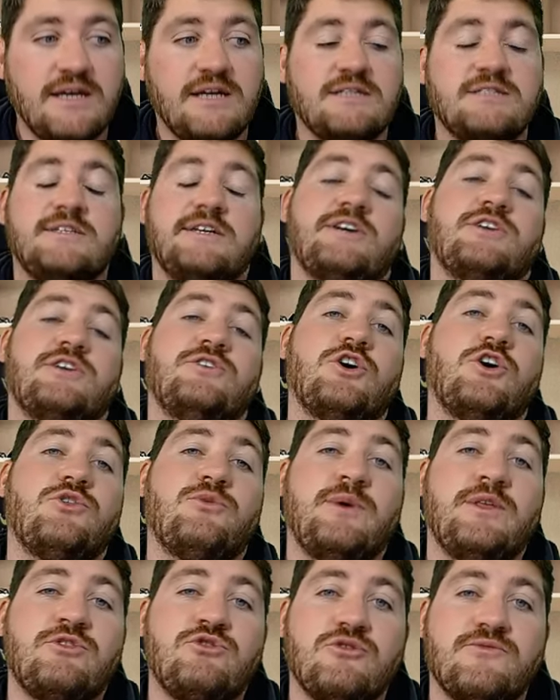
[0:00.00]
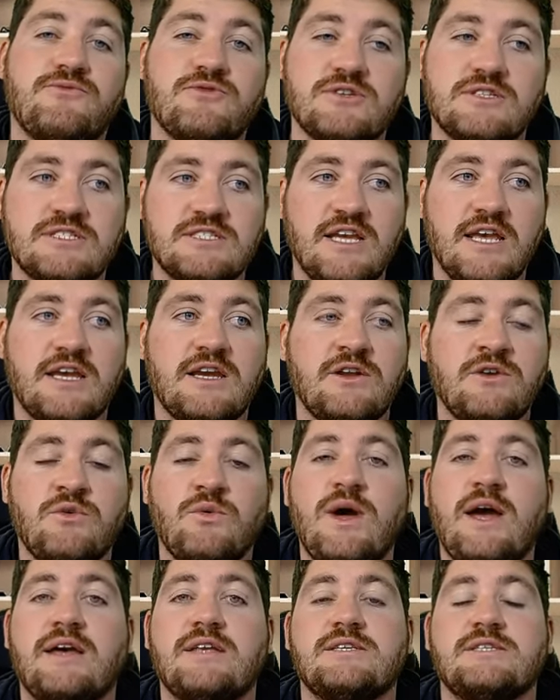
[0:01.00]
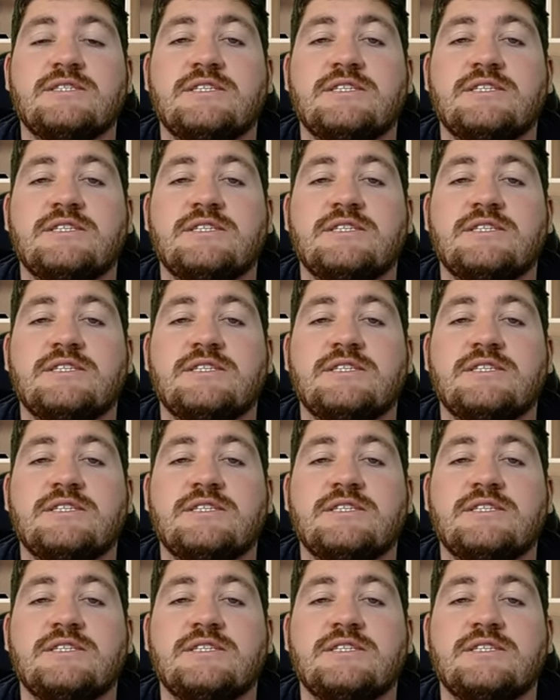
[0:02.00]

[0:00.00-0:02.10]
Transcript: They're going to go through for a second as